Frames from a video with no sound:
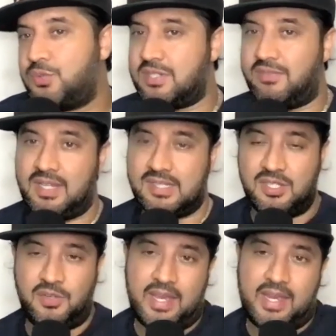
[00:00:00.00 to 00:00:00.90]
his events
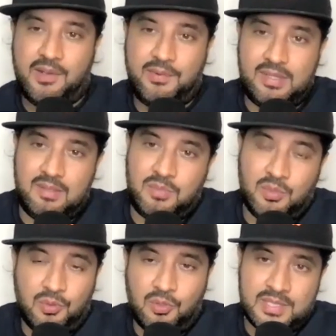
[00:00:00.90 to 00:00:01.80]
and you hang out with him,
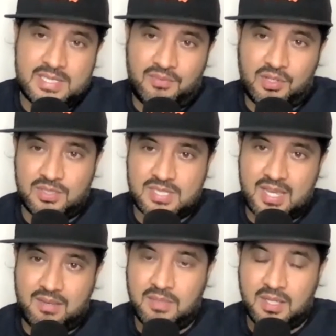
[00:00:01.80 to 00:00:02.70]
you'll always have a good
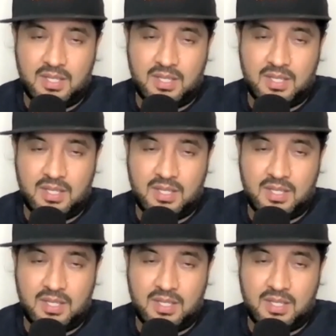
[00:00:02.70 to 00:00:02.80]
time.